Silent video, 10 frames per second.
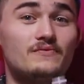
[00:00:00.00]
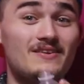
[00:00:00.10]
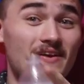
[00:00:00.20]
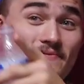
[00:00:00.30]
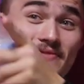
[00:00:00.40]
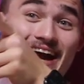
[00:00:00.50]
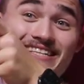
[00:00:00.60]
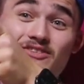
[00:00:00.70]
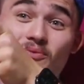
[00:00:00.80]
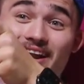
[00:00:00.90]
But
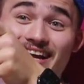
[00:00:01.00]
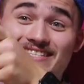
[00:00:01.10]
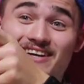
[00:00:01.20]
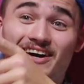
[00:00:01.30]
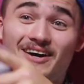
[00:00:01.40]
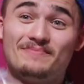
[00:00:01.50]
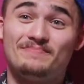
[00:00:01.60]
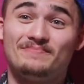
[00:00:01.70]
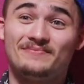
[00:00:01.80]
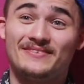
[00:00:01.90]
that's watch, the one I saw.
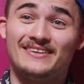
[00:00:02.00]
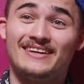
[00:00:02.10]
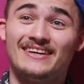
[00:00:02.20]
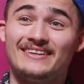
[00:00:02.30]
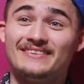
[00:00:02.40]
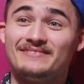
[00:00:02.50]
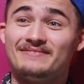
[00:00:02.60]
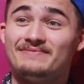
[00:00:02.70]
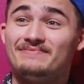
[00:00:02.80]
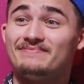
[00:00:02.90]
Watch his reaction when
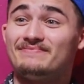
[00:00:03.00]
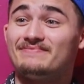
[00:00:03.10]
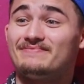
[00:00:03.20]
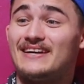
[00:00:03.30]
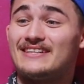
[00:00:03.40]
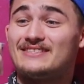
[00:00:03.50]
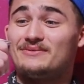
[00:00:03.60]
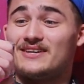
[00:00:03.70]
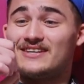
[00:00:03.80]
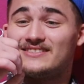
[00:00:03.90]
he smells it. That's
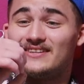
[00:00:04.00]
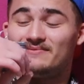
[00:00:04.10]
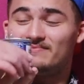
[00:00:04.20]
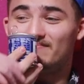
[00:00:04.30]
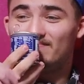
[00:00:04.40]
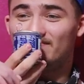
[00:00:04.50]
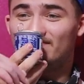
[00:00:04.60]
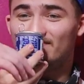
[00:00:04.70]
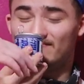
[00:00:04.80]
the one I saw. Smell it.